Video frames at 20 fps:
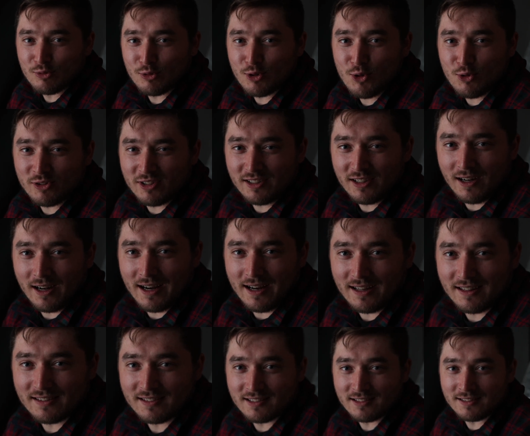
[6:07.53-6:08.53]
Loosen your
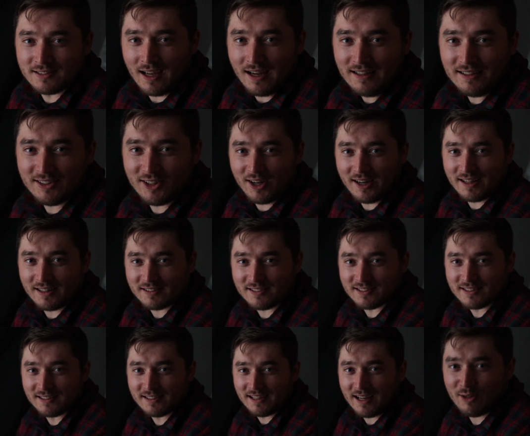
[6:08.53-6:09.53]
hands. Tighten your
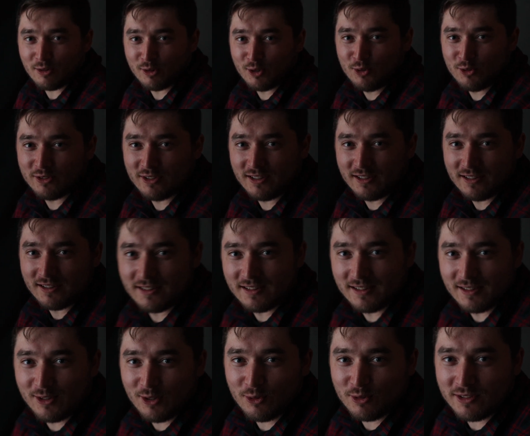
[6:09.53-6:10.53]
hands. Now loosen
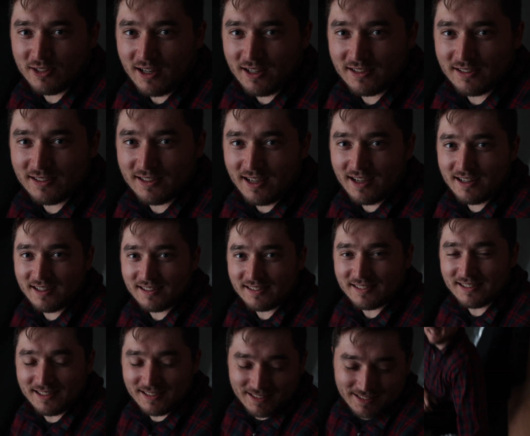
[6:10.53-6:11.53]
those tightened hands.